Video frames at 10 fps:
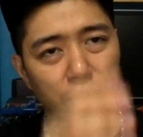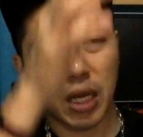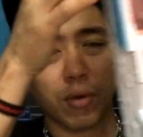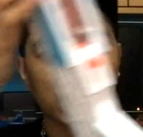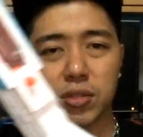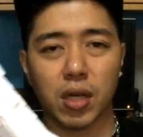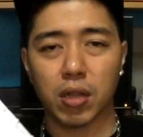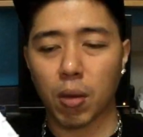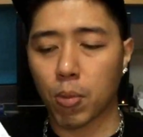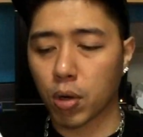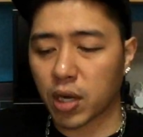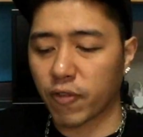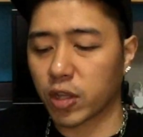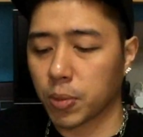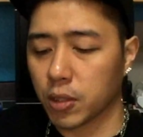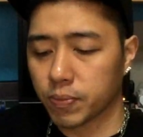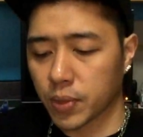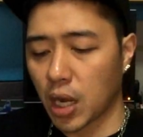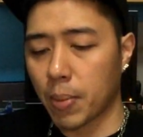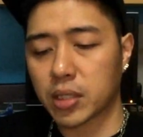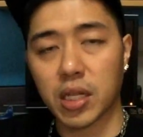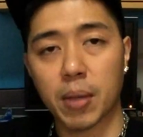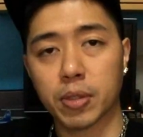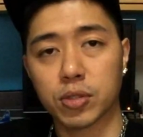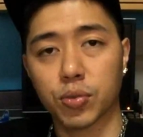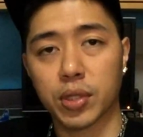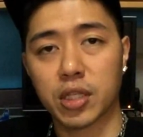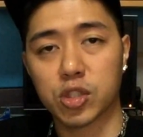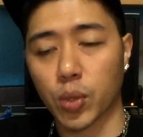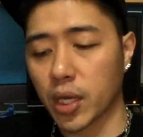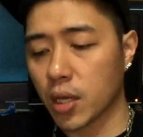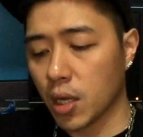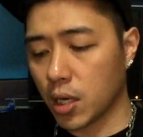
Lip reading: So now it's a lot more comfortable. I'm actually able to do it this way.